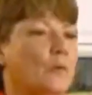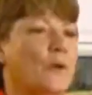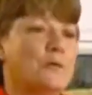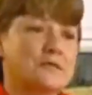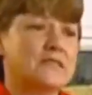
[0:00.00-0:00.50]

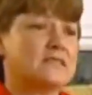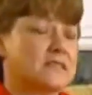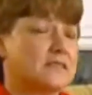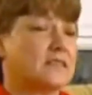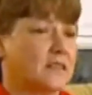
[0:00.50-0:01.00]
We were sent
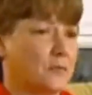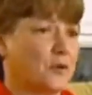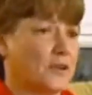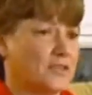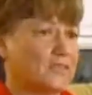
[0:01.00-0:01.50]
to
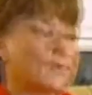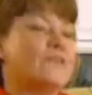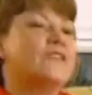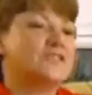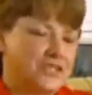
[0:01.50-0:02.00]

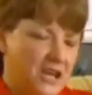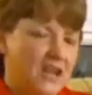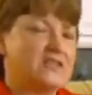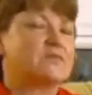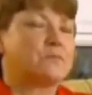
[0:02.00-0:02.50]
deliberation. The
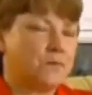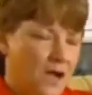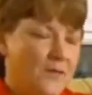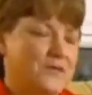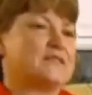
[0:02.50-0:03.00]
judge
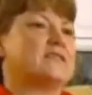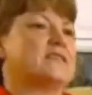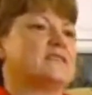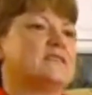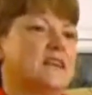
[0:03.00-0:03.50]
promised
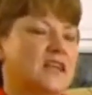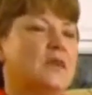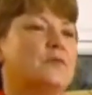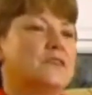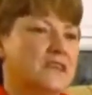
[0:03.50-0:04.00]
us that
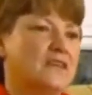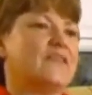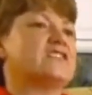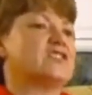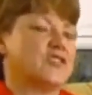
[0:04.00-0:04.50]
he would
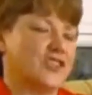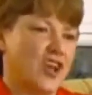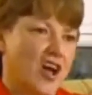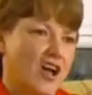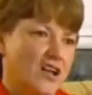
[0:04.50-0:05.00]
give us the
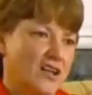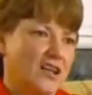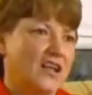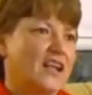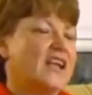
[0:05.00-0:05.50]
law.
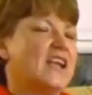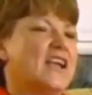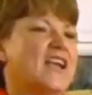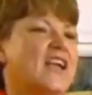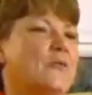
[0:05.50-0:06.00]

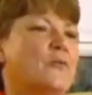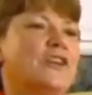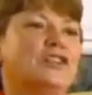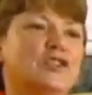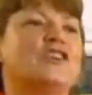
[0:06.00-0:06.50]
And
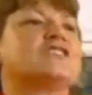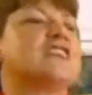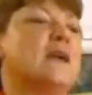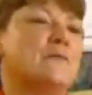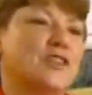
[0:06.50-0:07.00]
we
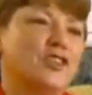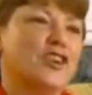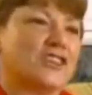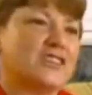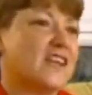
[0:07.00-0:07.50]
looked and we
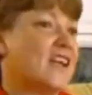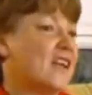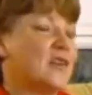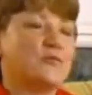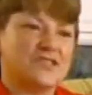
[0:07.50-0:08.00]
looked
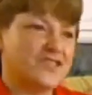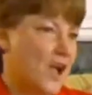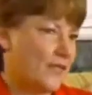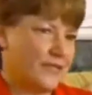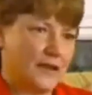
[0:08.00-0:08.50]
and it was
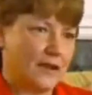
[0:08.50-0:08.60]
not